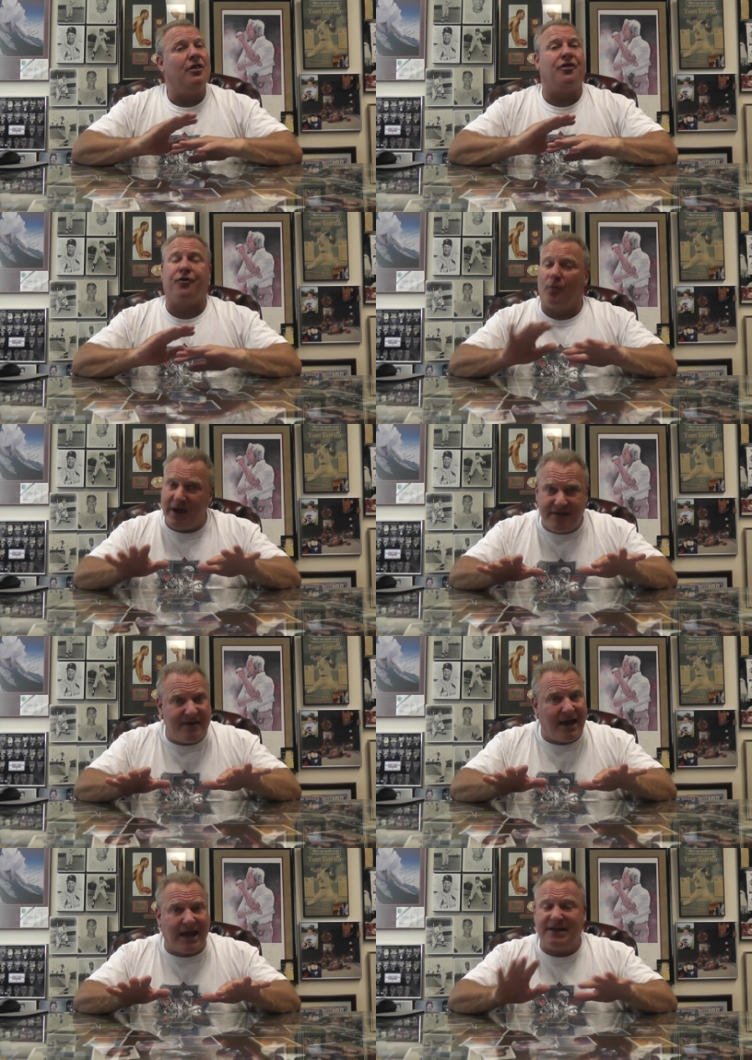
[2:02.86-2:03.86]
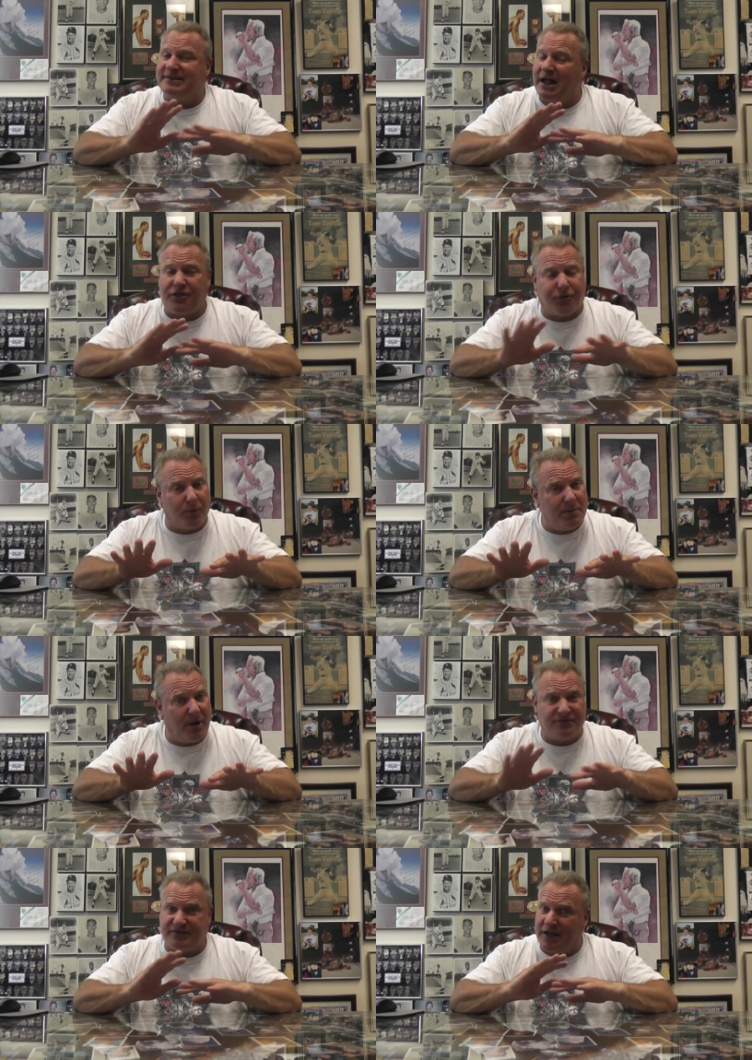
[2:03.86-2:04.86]
Three decades, not three
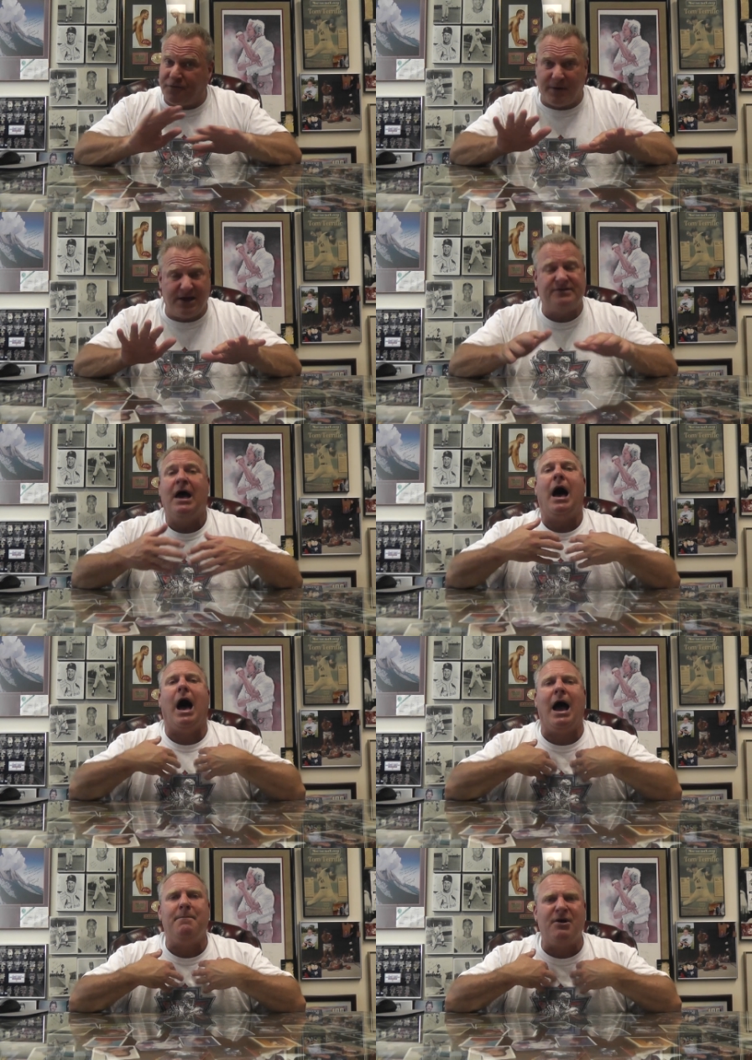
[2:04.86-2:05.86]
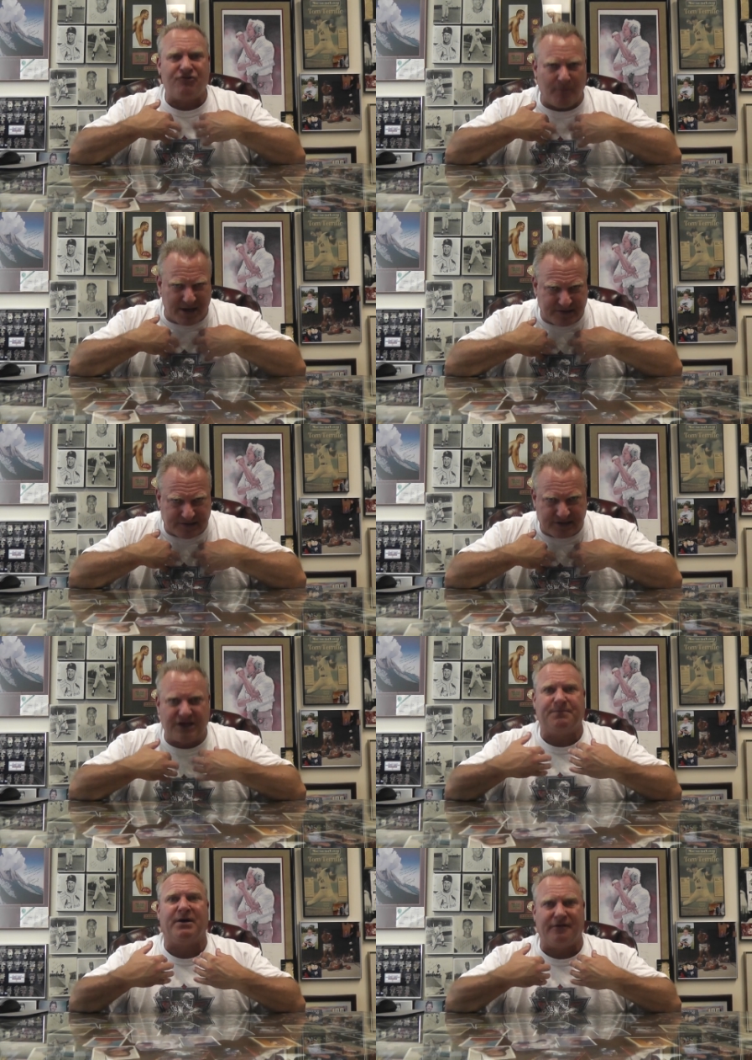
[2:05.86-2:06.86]
months, not three years. I measure my
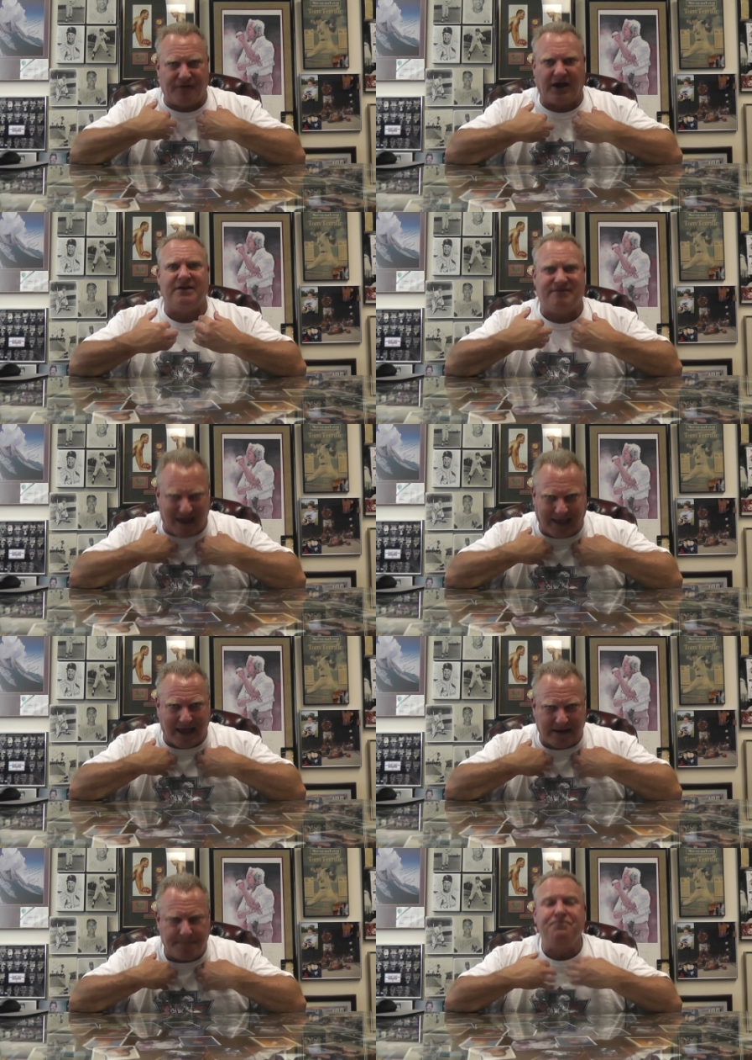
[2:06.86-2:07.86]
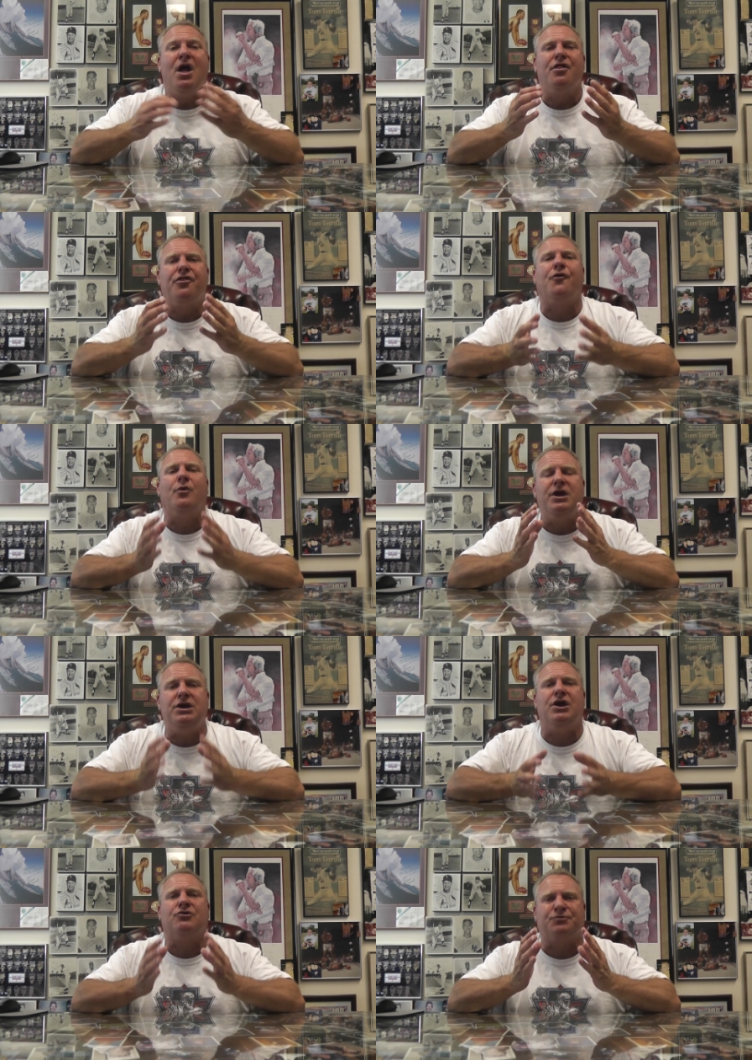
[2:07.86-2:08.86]
success by the fucking decade. 30
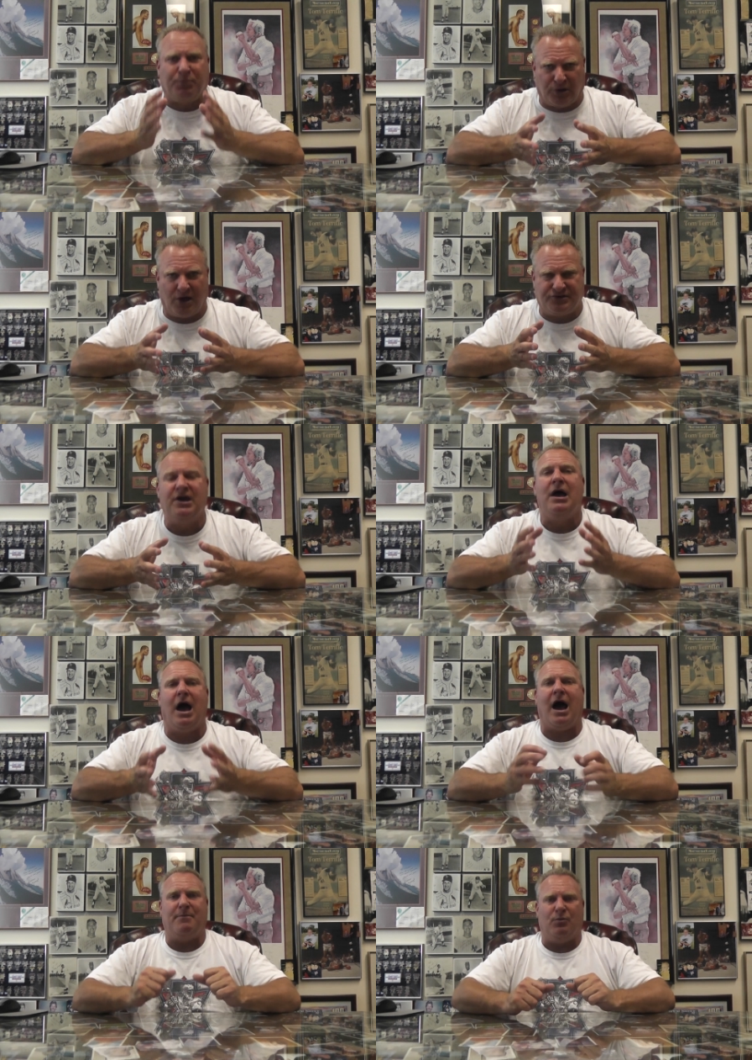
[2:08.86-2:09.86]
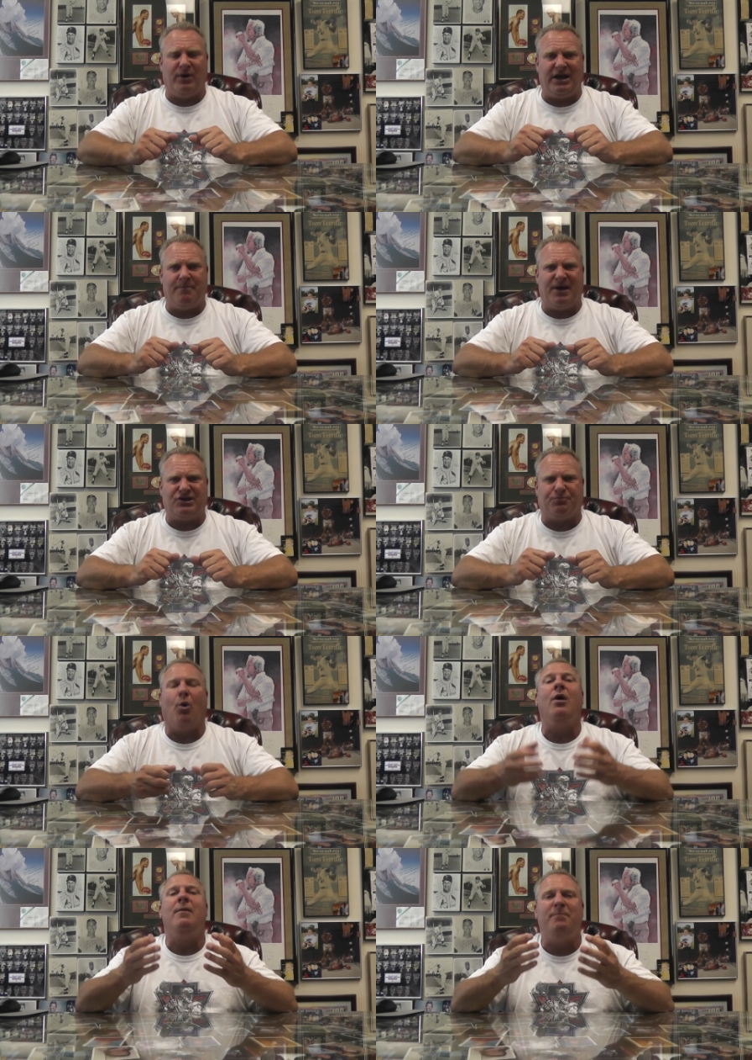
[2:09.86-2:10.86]
years plus, I've been winning in
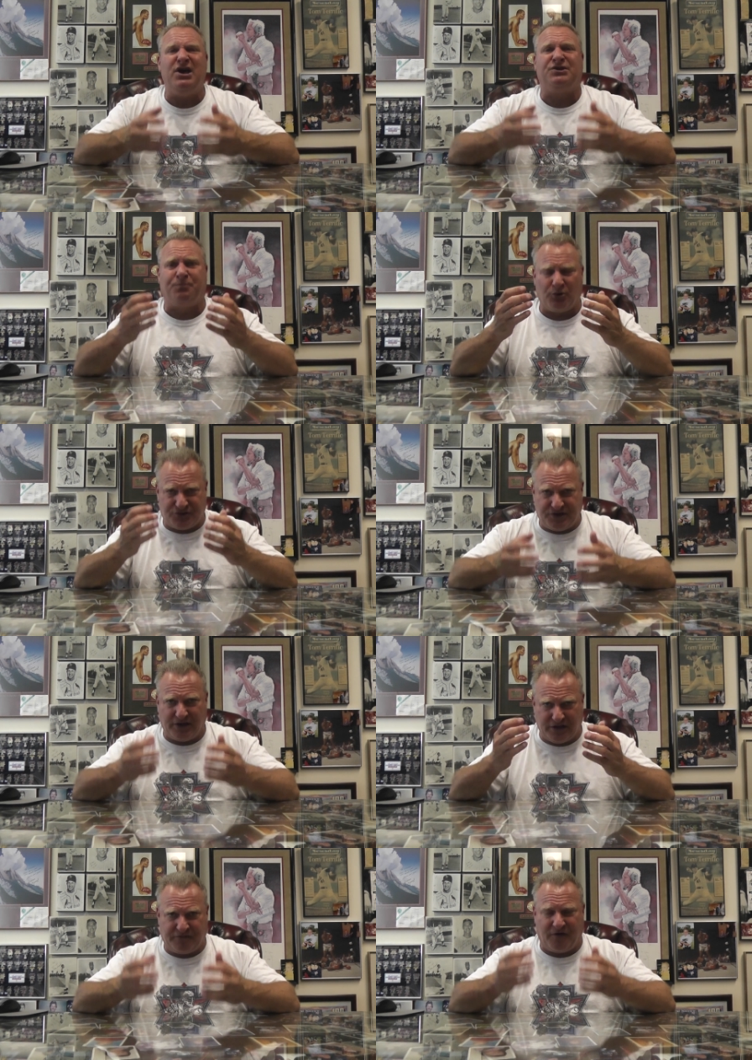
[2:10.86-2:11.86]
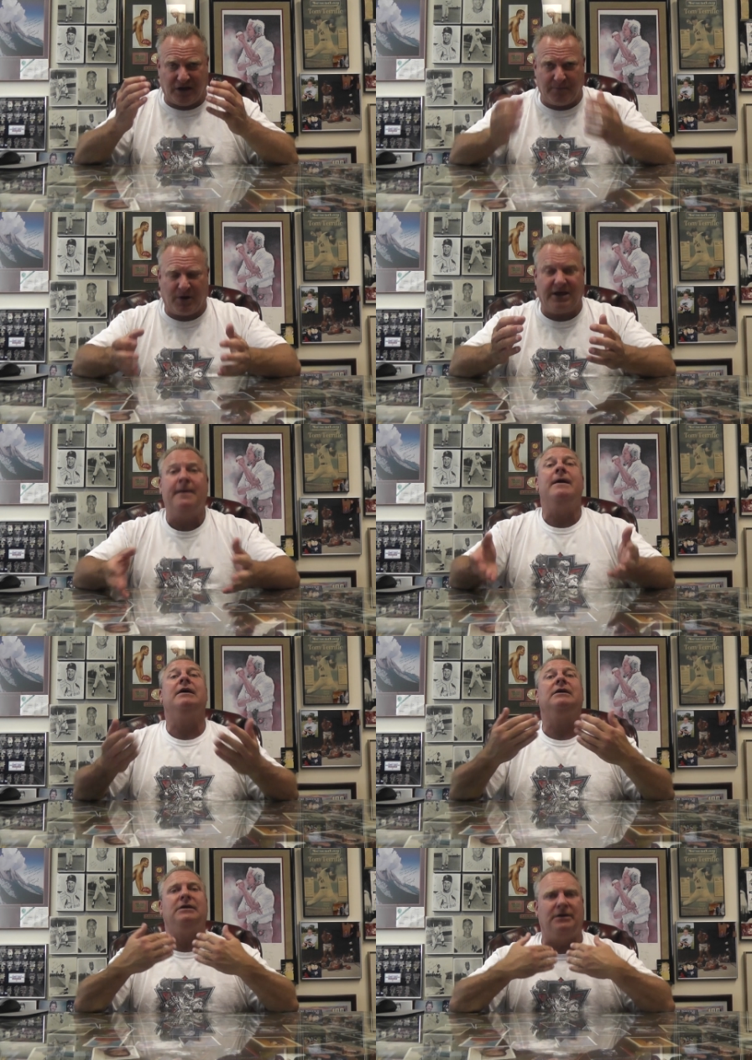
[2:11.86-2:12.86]
baseball. Baseball stealing fucking money.
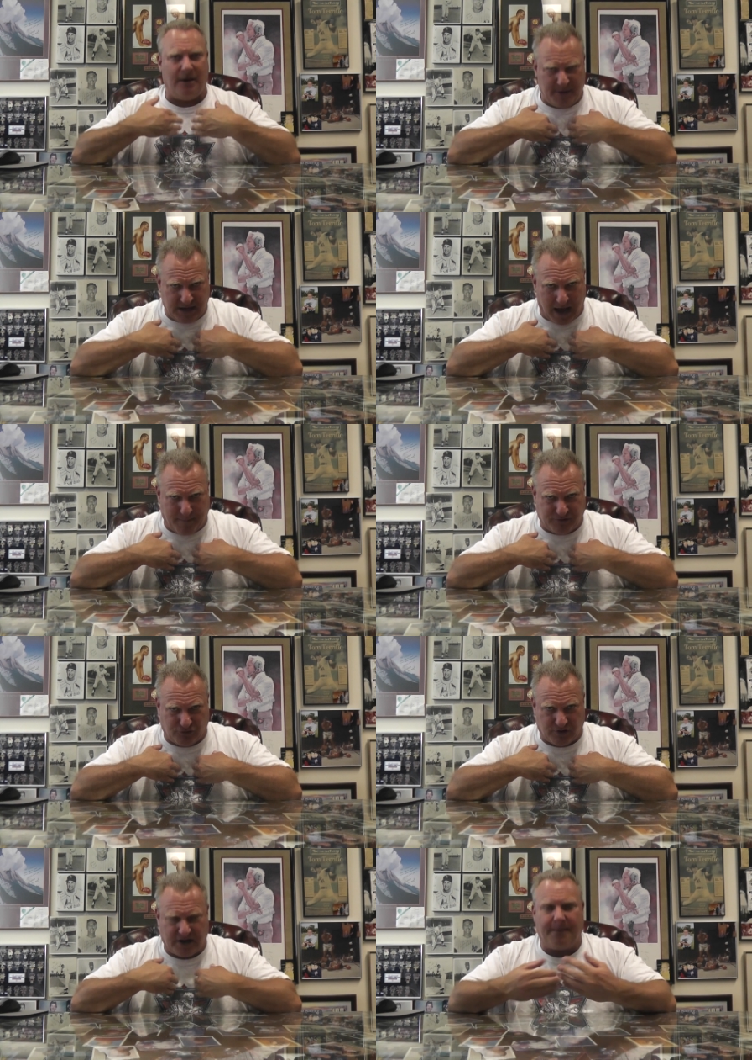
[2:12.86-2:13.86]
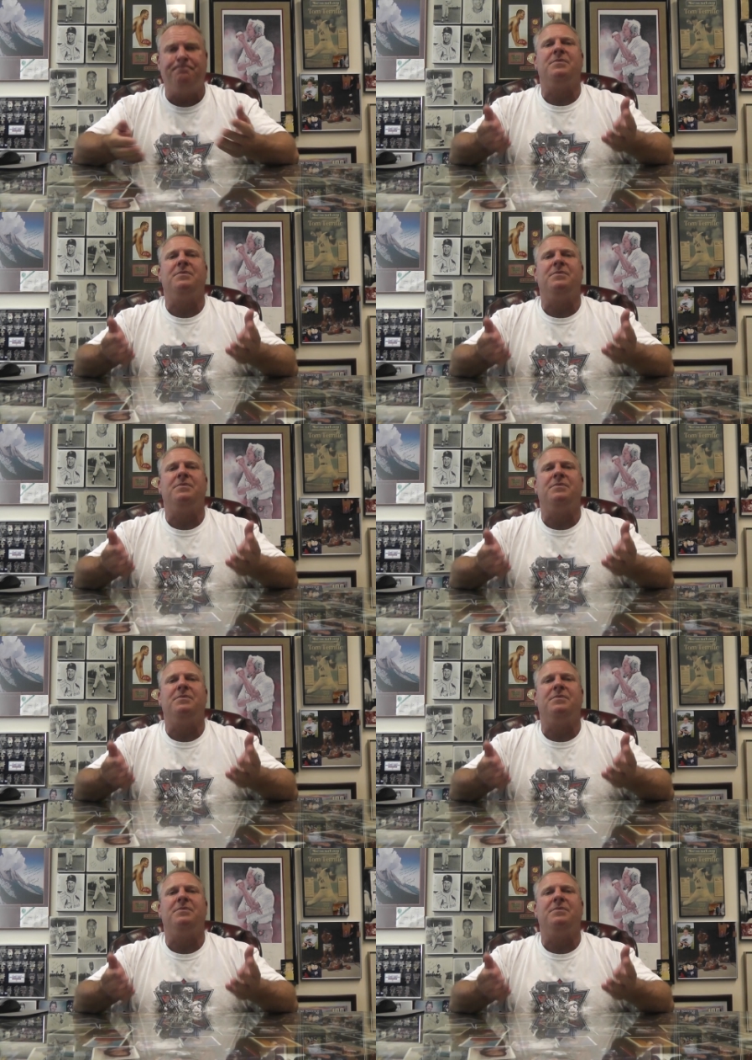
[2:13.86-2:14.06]
Give me an opportunity.